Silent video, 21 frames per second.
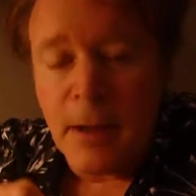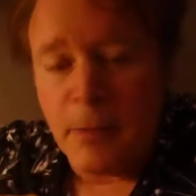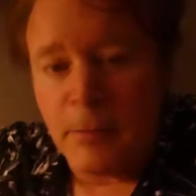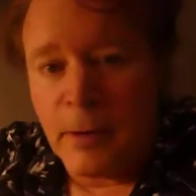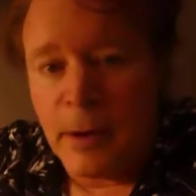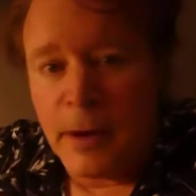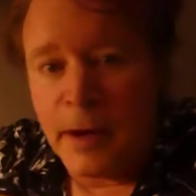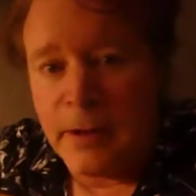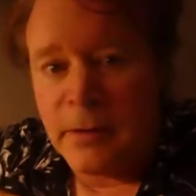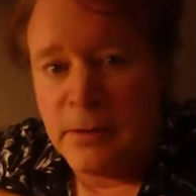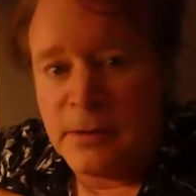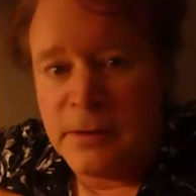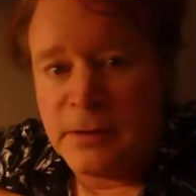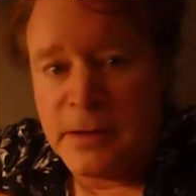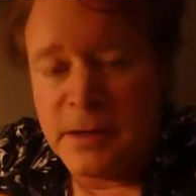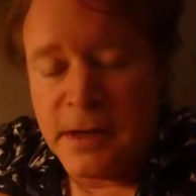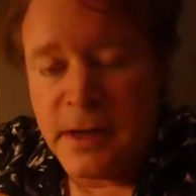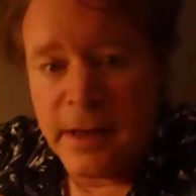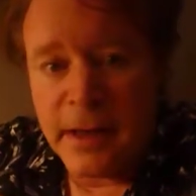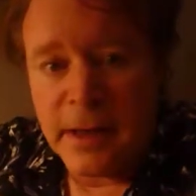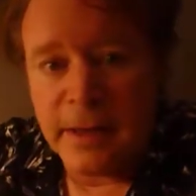I learned
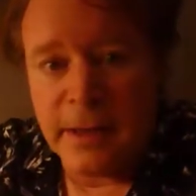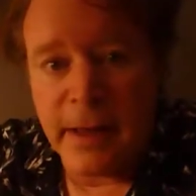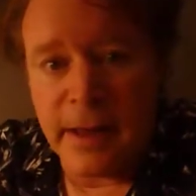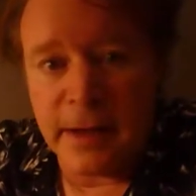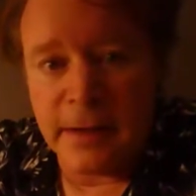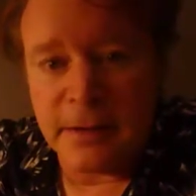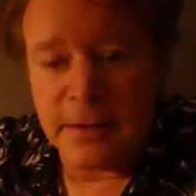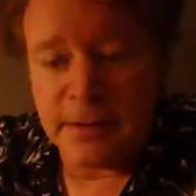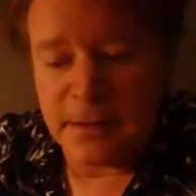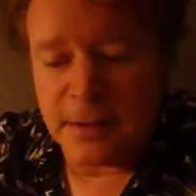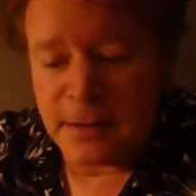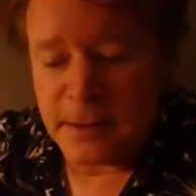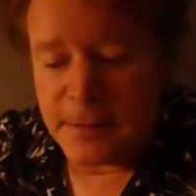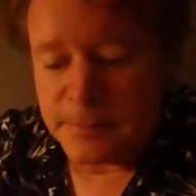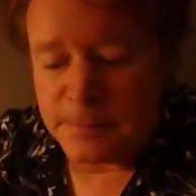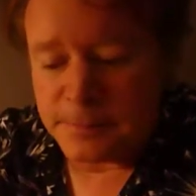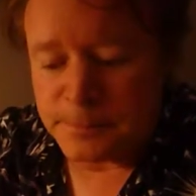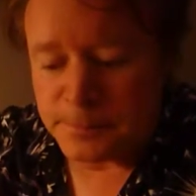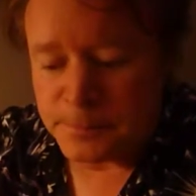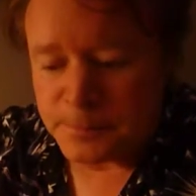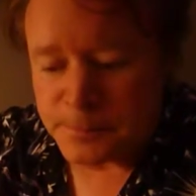today that
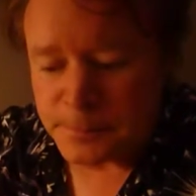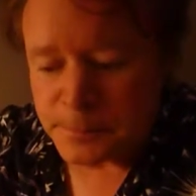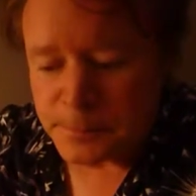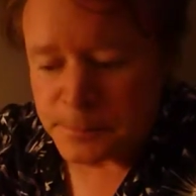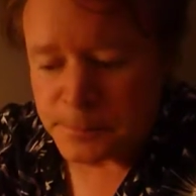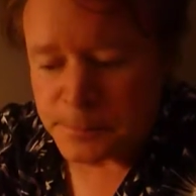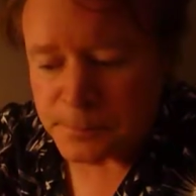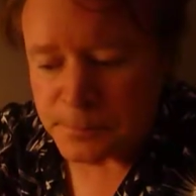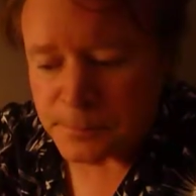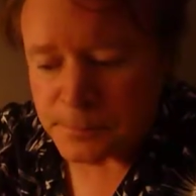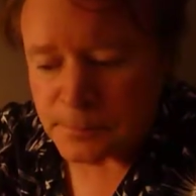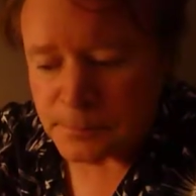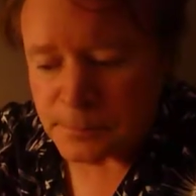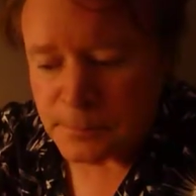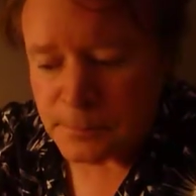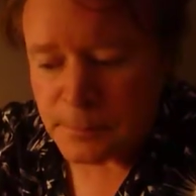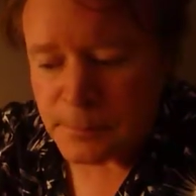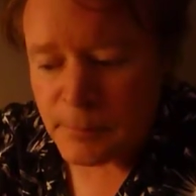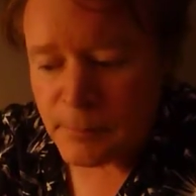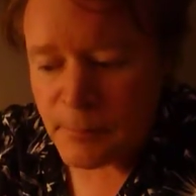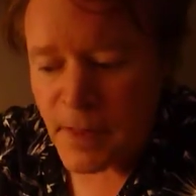
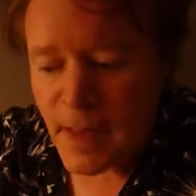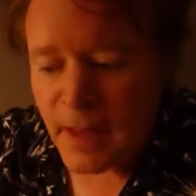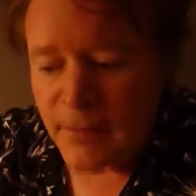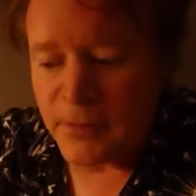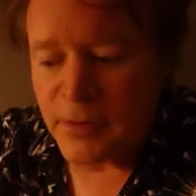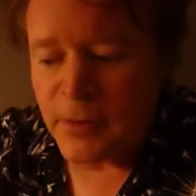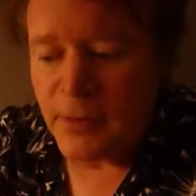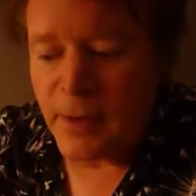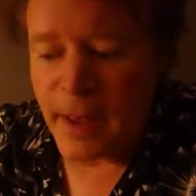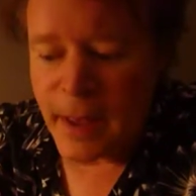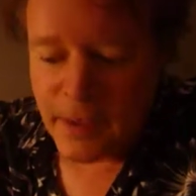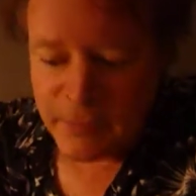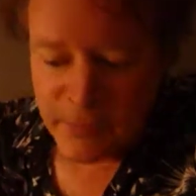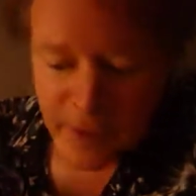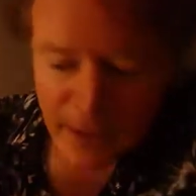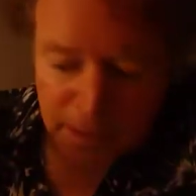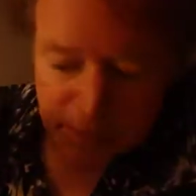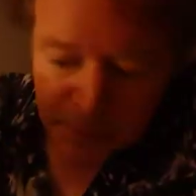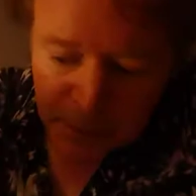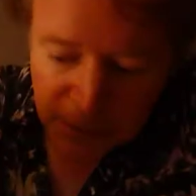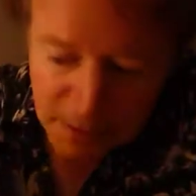if you have
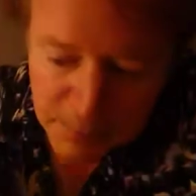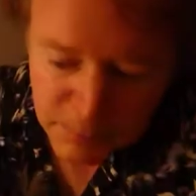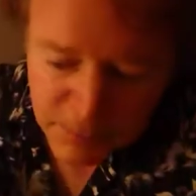high blood